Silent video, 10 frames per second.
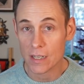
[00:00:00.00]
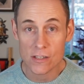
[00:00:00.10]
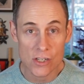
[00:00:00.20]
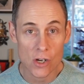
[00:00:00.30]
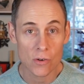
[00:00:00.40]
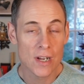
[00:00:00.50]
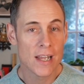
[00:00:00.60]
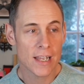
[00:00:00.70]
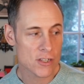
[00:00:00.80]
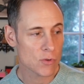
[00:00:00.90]
And so
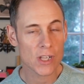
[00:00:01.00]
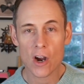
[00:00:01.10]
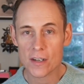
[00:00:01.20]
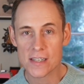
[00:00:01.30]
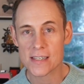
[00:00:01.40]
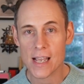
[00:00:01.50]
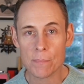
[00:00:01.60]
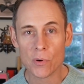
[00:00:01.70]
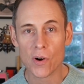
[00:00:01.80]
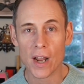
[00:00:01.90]
it's really hard to
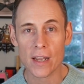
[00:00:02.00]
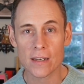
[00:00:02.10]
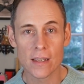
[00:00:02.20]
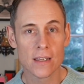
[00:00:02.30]
separate